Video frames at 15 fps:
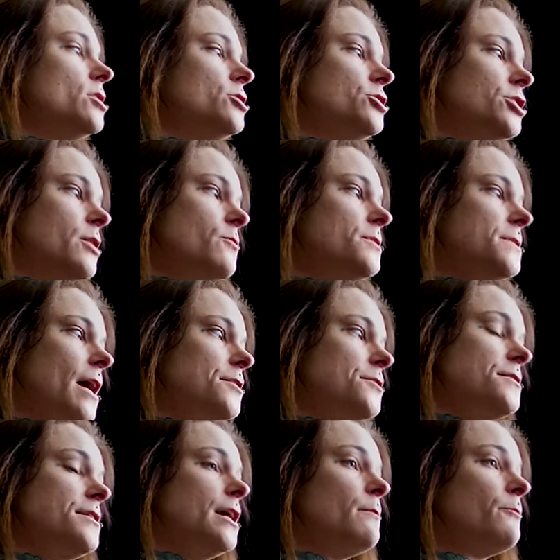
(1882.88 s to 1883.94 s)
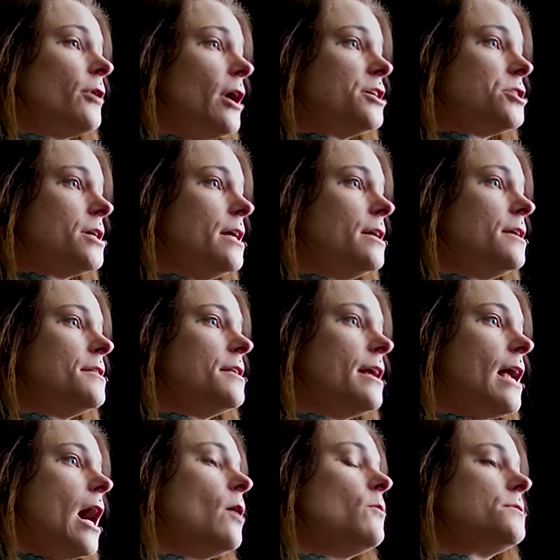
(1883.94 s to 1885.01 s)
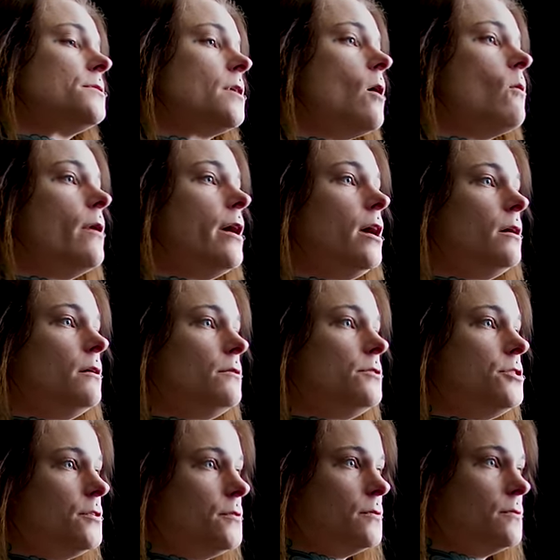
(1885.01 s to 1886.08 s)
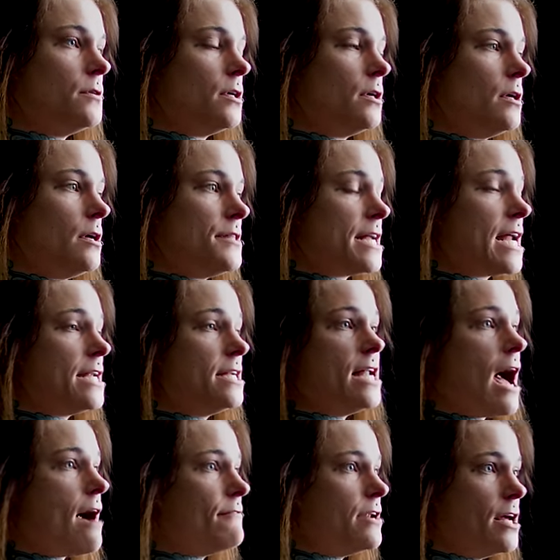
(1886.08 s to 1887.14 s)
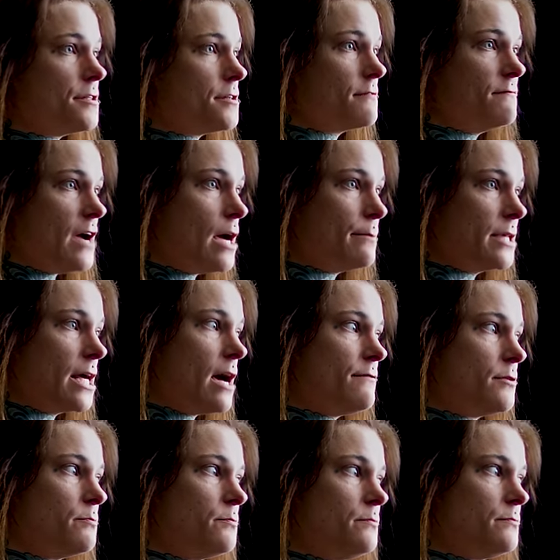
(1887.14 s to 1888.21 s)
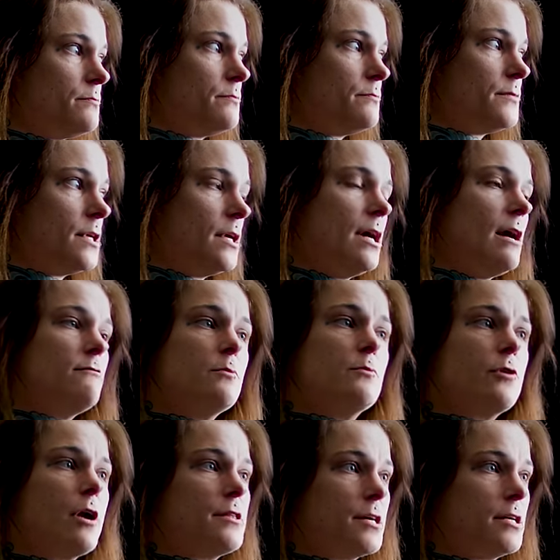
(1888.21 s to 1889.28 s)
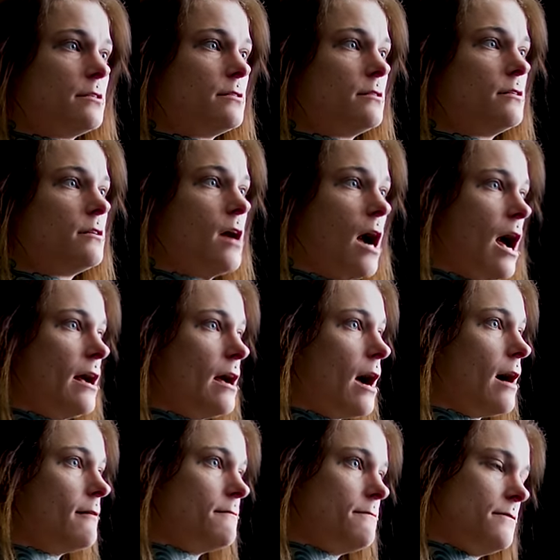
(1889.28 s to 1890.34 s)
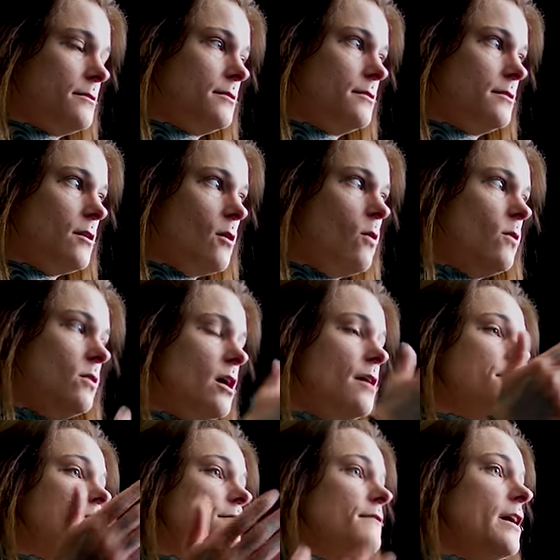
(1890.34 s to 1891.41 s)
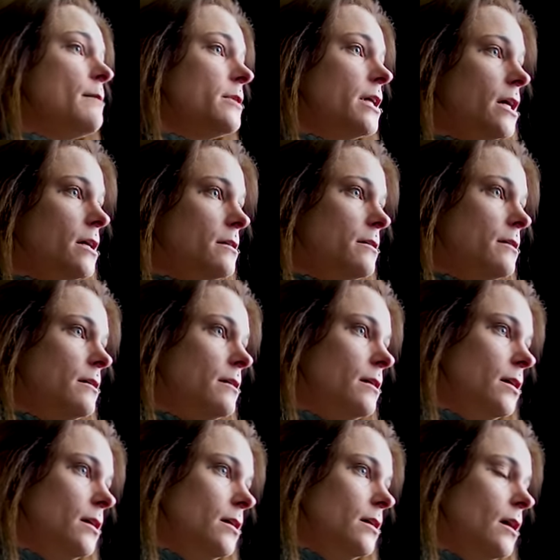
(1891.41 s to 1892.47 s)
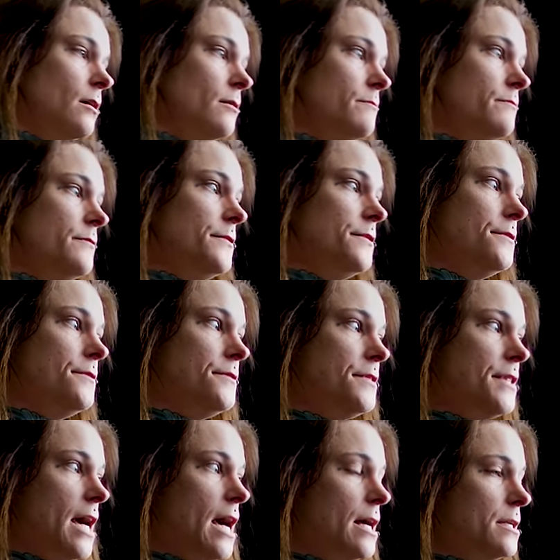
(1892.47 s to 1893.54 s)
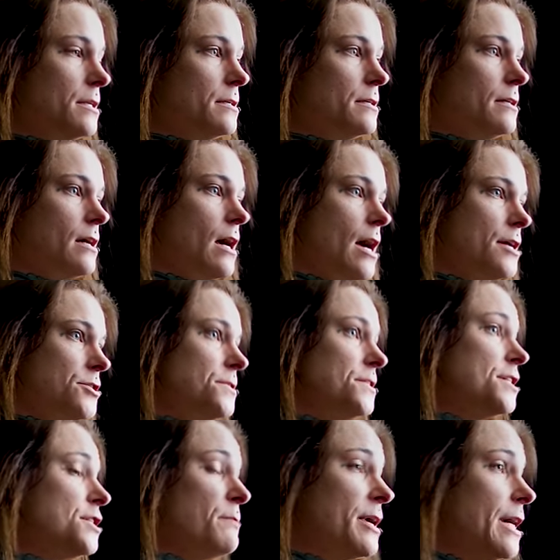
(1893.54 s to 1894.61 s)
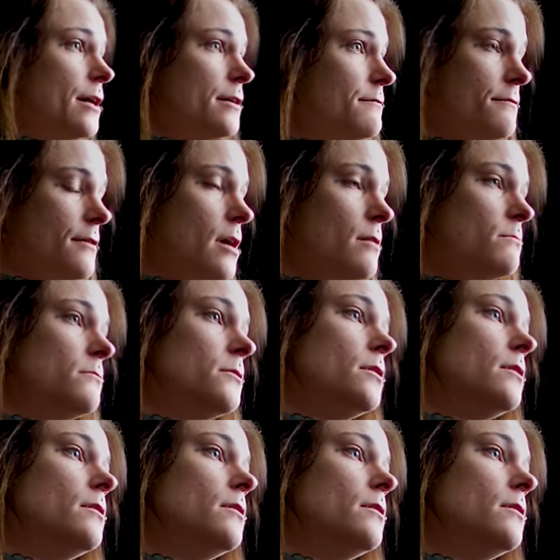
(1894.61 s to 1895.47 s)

she was under the impression that I was going to, that I didn't have any other family. I have a brother. I have a whole other family that I just disappeared from.